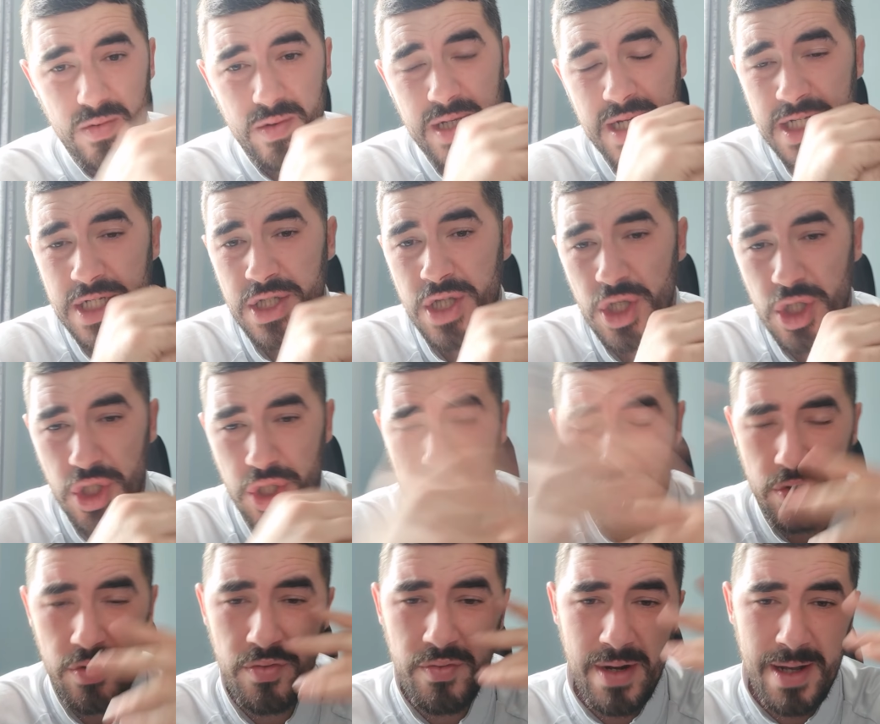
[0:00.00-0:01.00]
is the
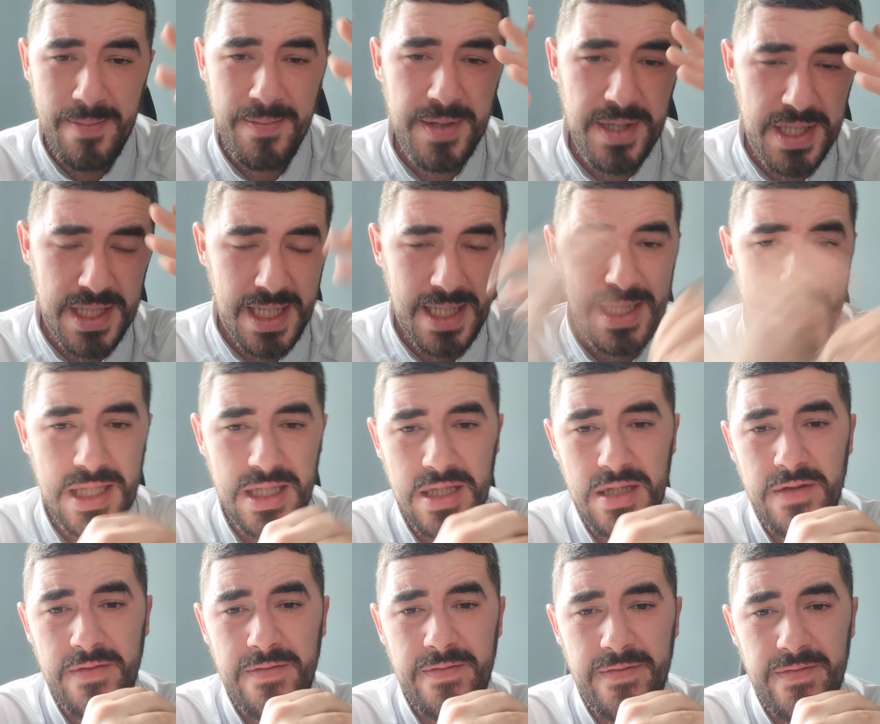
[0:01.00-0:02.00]
true
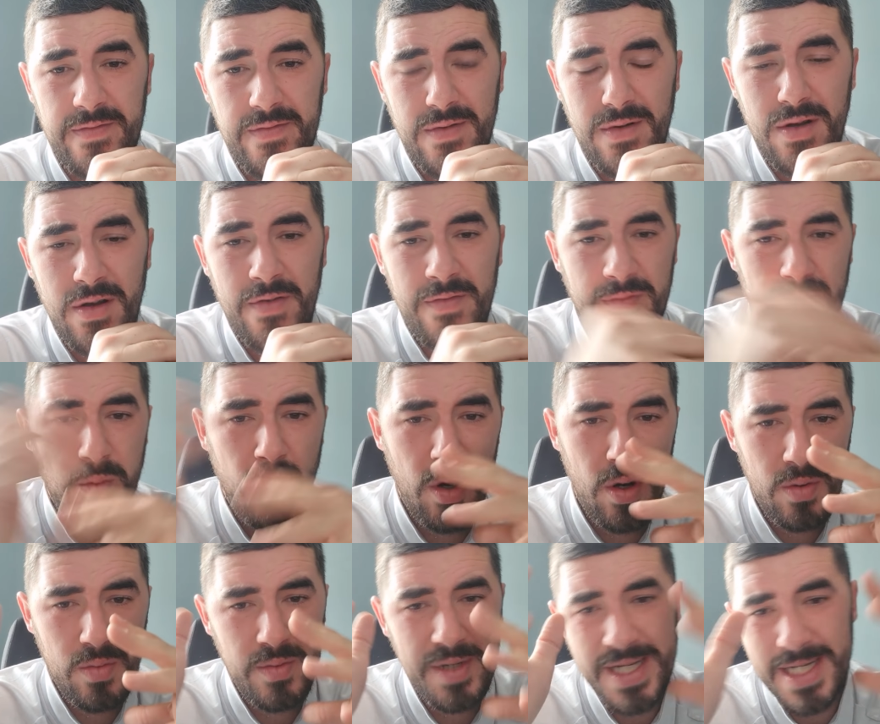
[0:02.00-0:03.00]
representative of
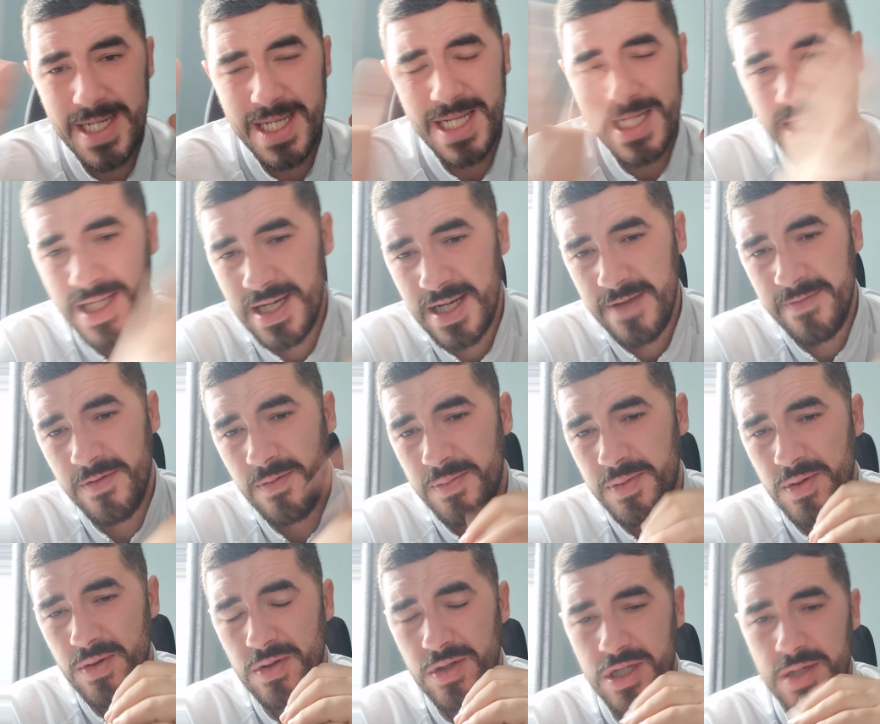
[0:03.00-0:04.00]
what we need in
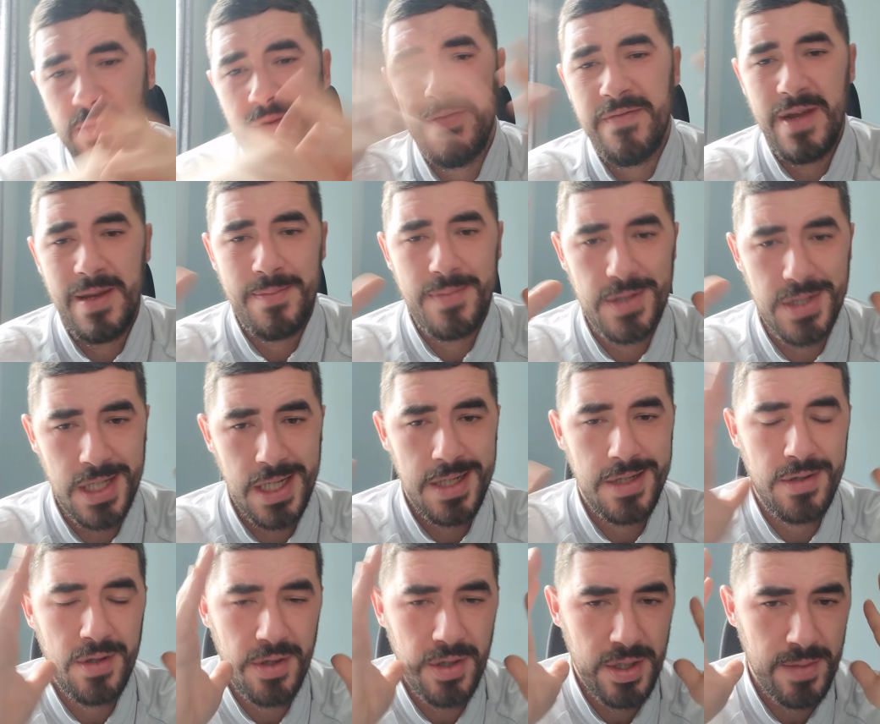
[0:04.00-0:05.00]
Liverpool to be
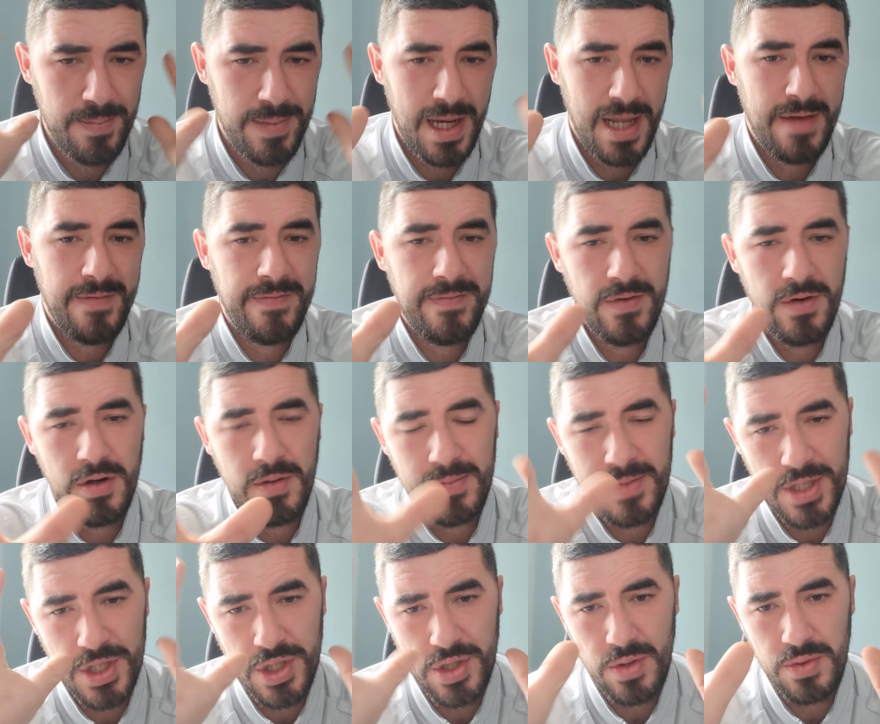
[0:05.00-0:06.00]
representing on a platform
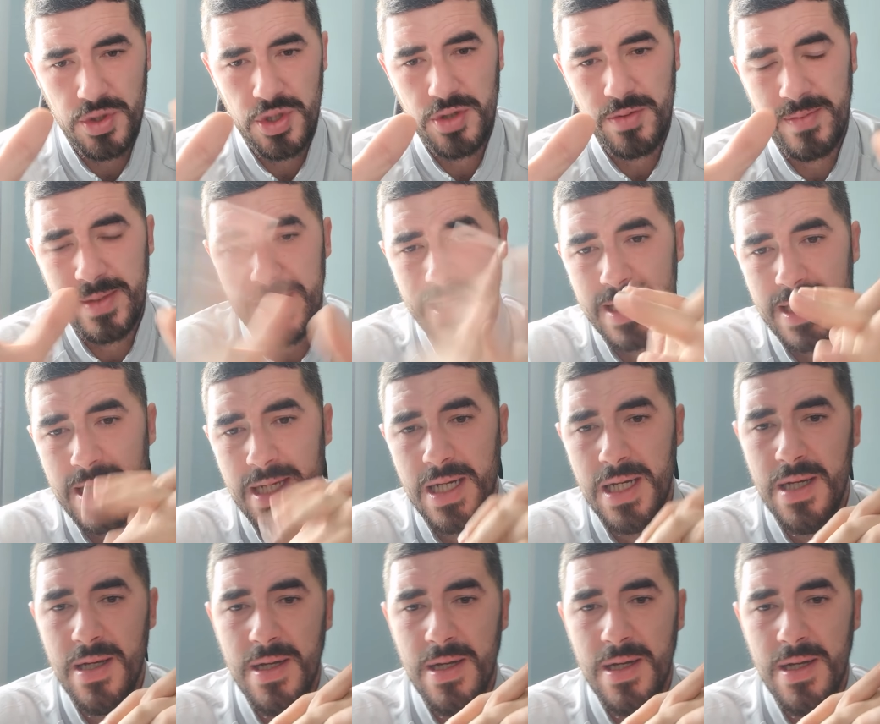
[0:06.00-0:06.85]
as social media.